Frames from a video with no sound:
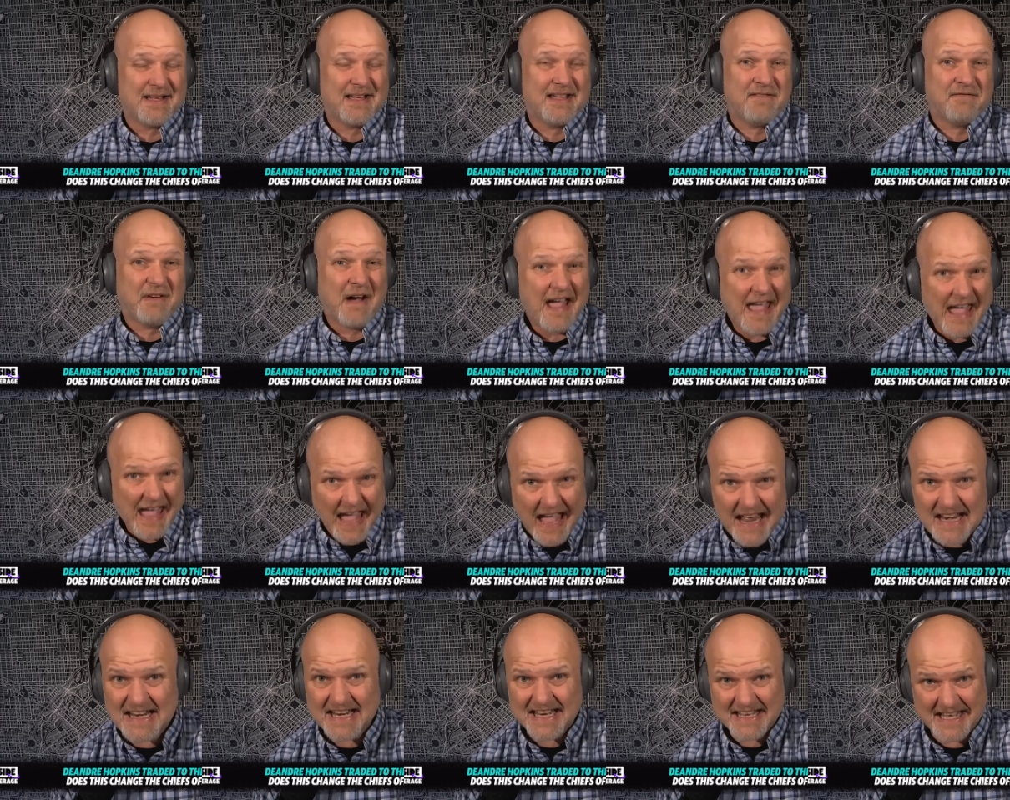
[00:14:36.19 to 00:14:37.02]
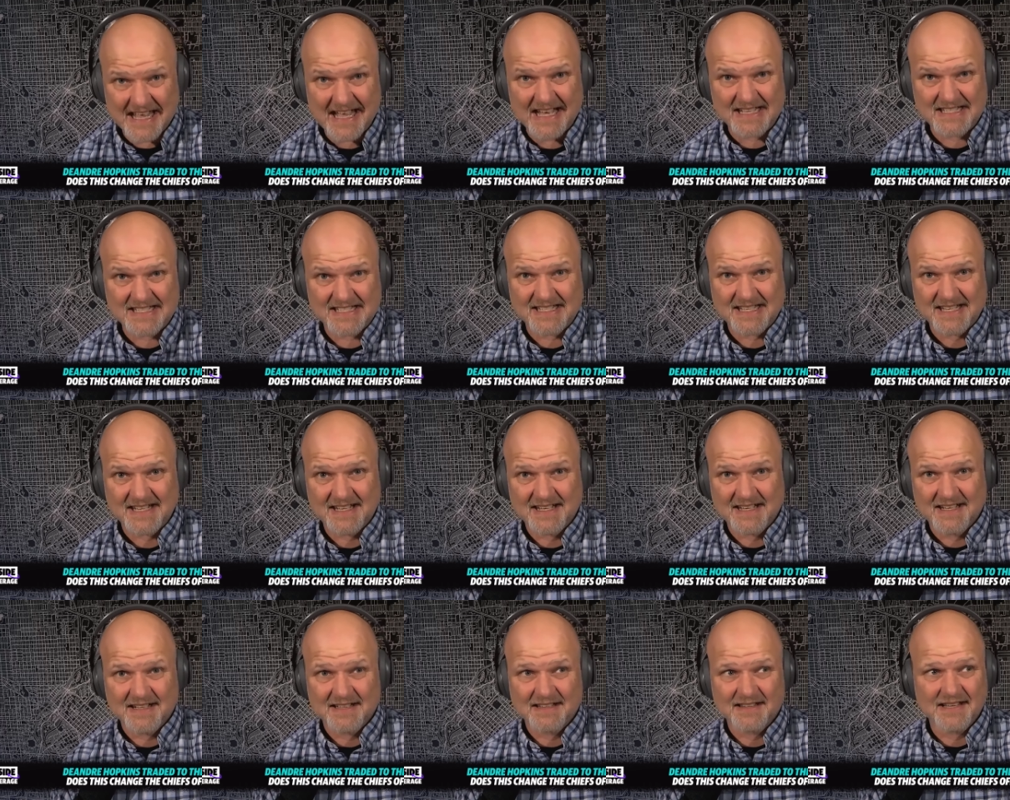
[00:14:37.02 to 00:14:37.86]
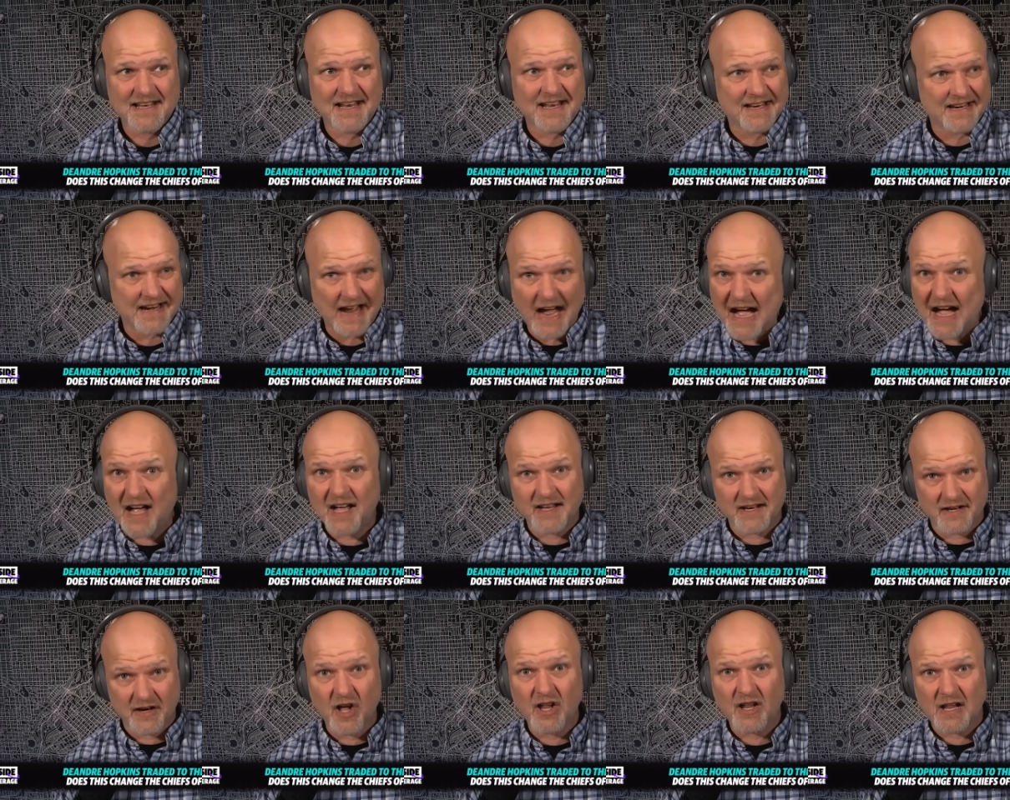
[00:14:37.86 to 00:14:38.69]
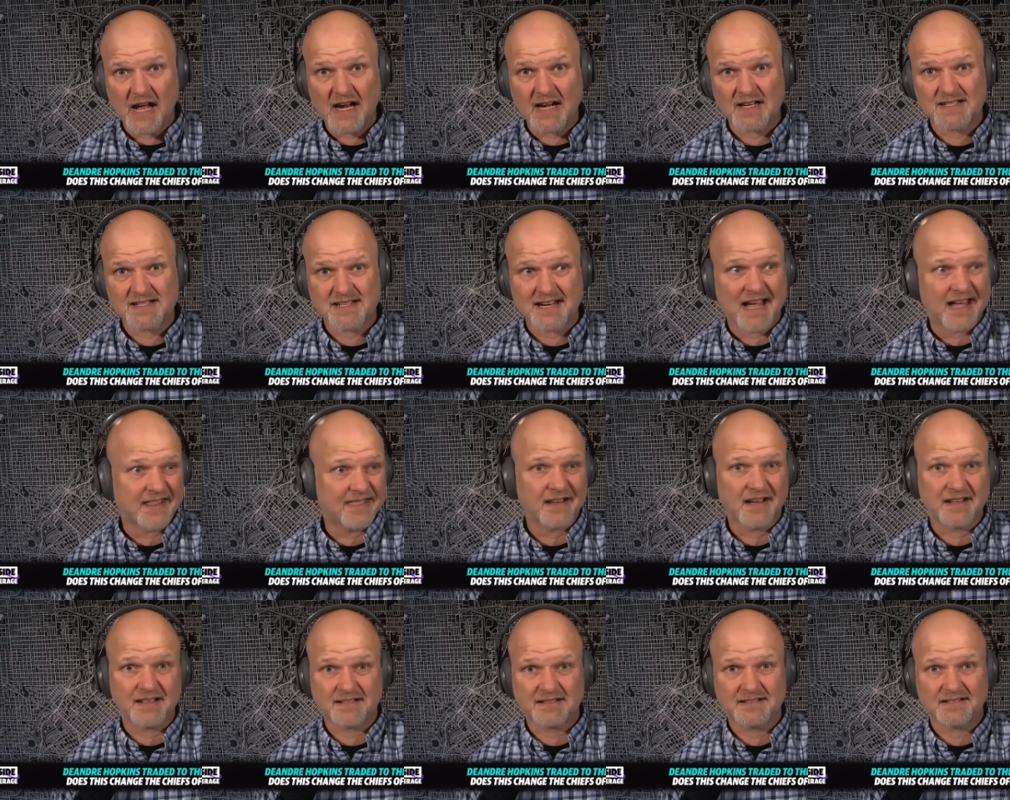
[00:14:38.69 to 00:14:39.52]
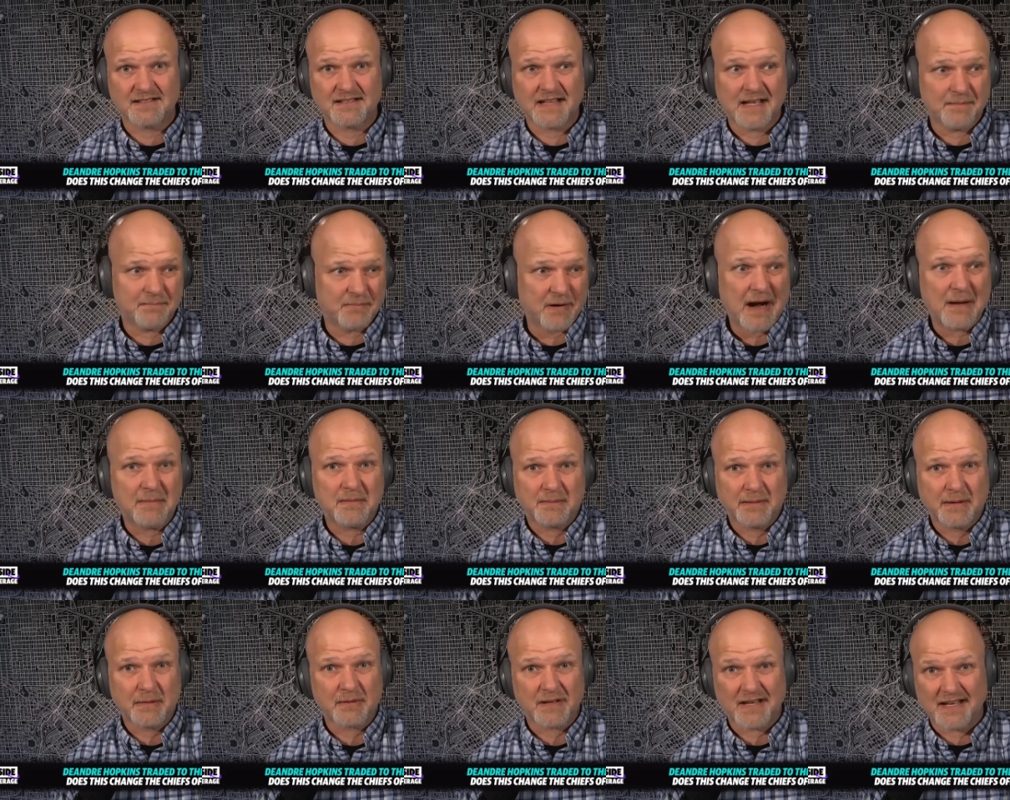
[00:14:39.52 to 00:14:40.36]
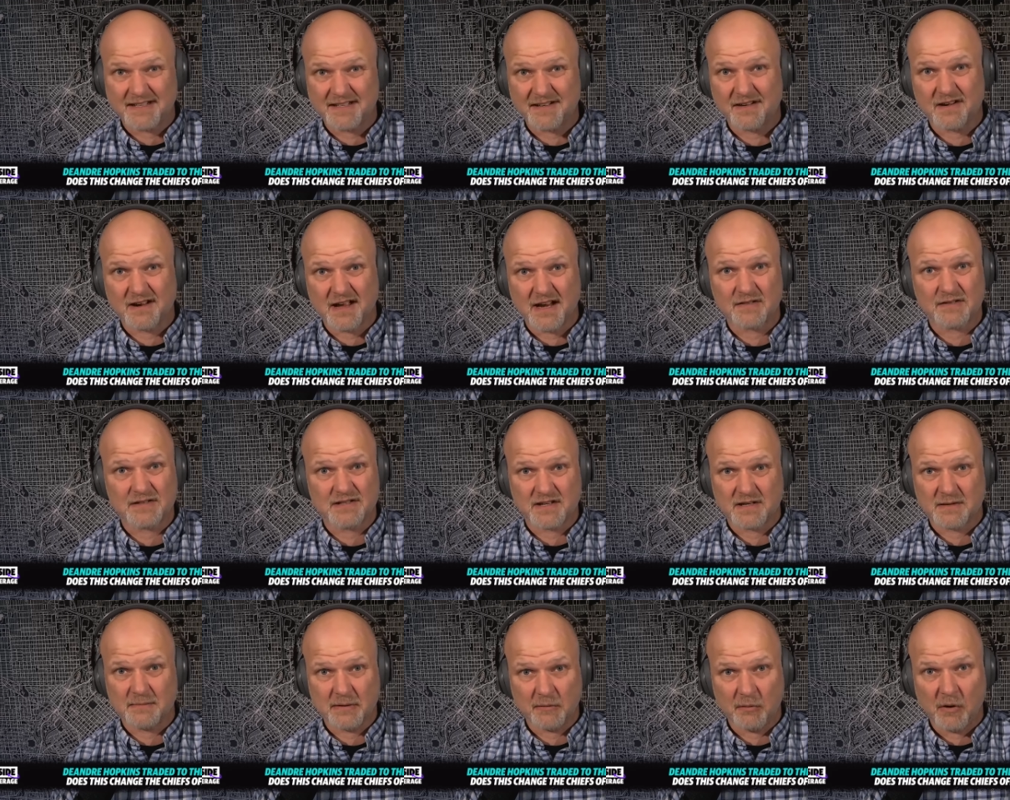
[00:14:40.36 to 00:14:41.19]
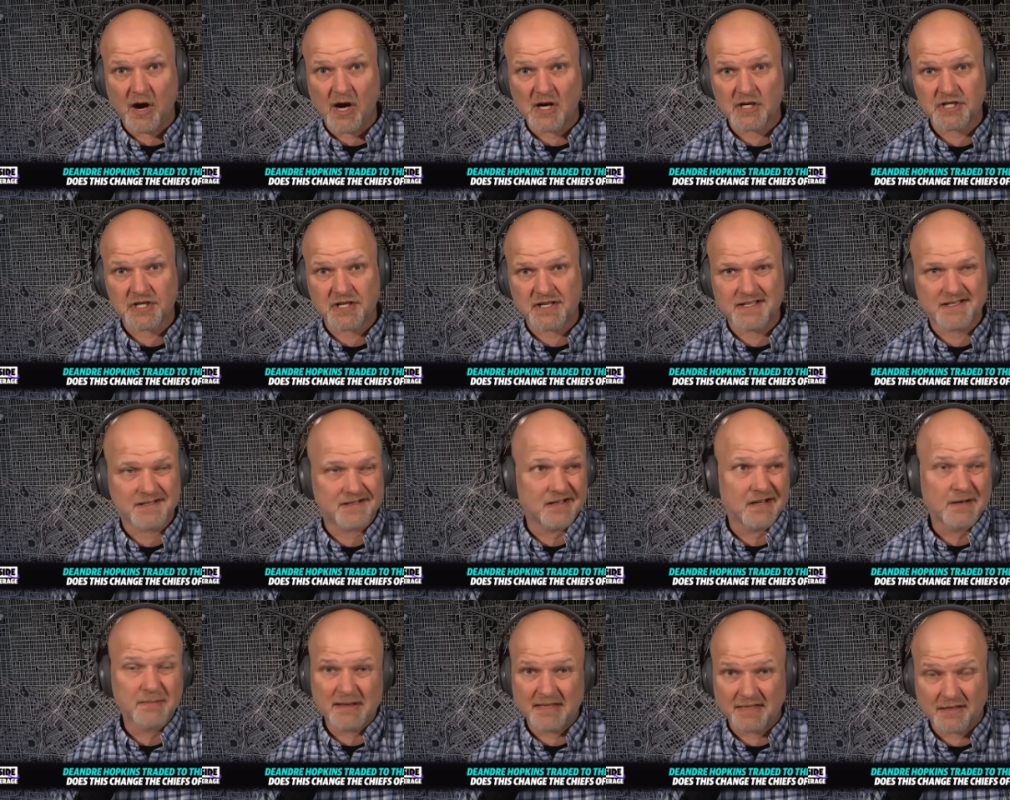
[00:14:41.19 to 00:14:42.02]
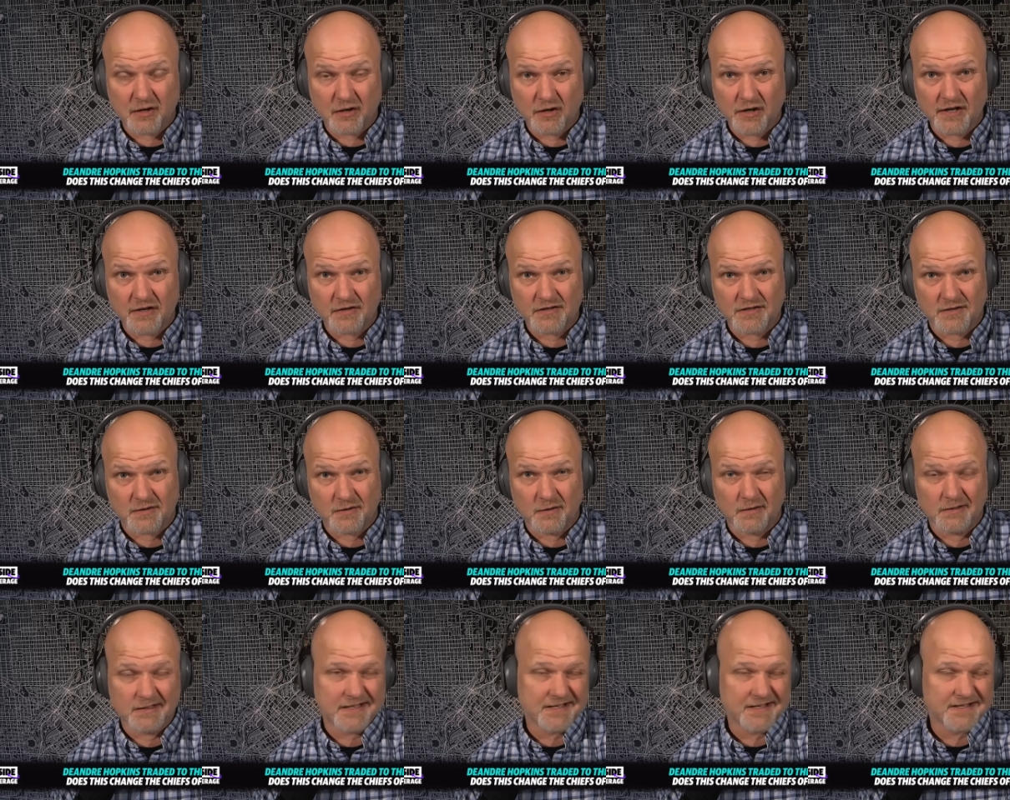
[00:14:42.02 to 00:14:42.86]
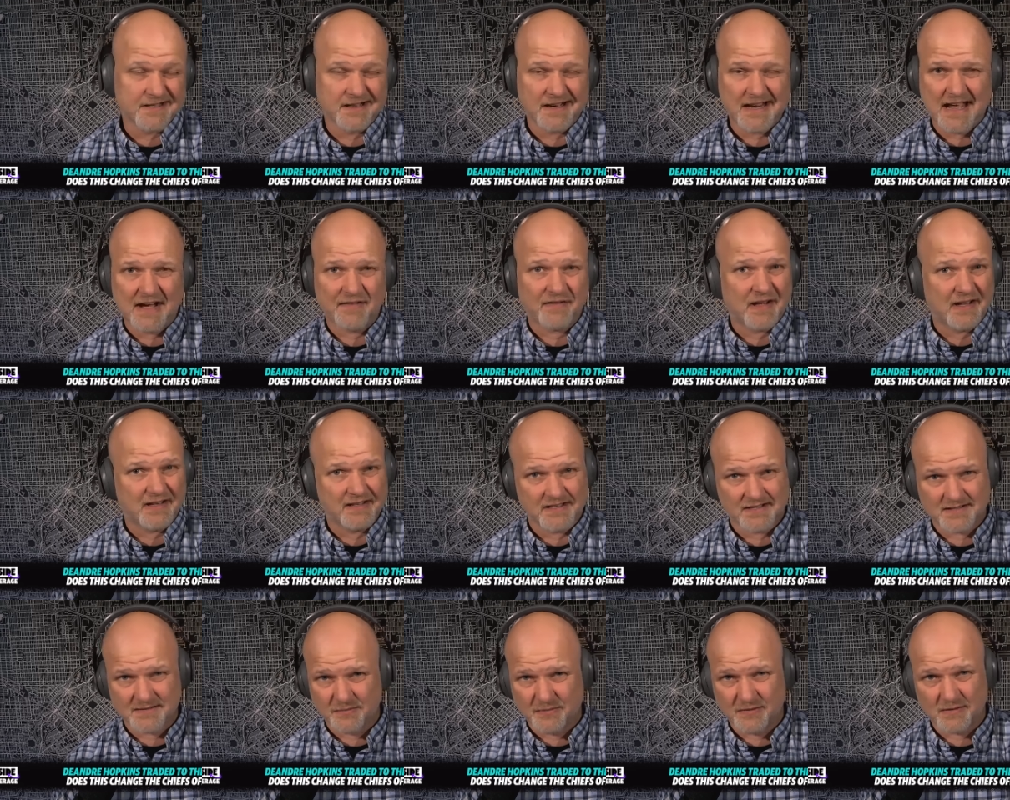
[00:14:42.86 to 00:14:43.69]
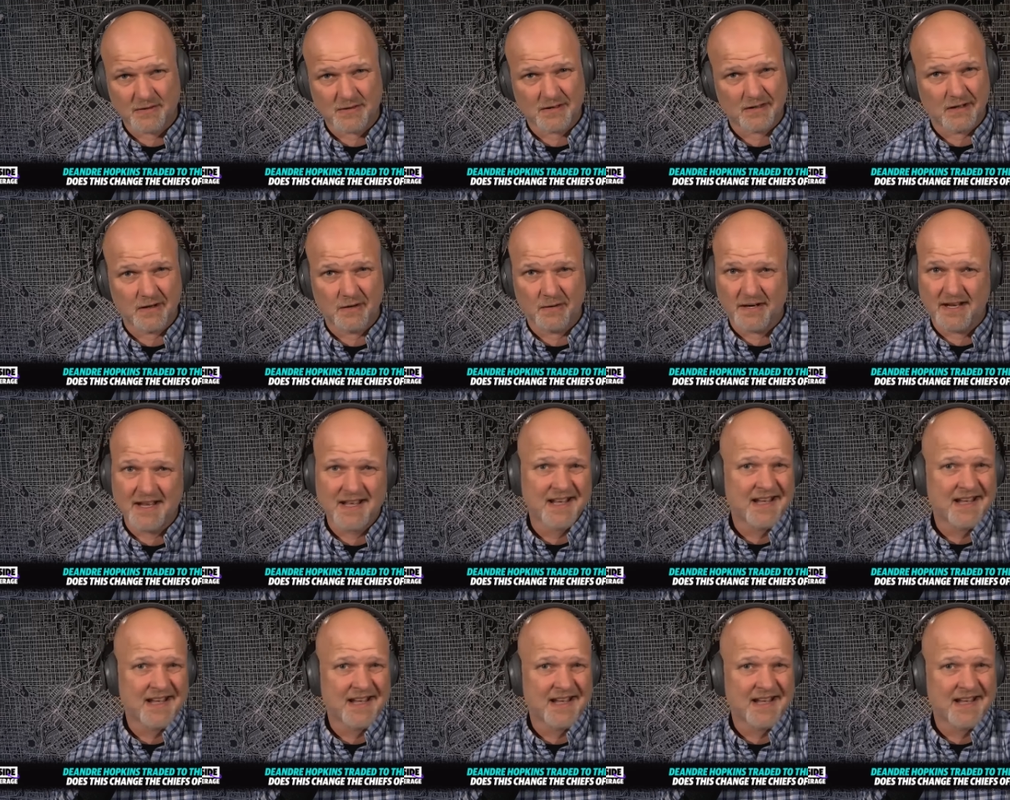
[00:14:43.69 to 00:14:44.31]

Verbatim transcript: if I had to guess, It, uh, in all honesty, I thought they probably were like, Derrick Henry's going to be washed. He's going to be thirty years old. He's going to have all this workload.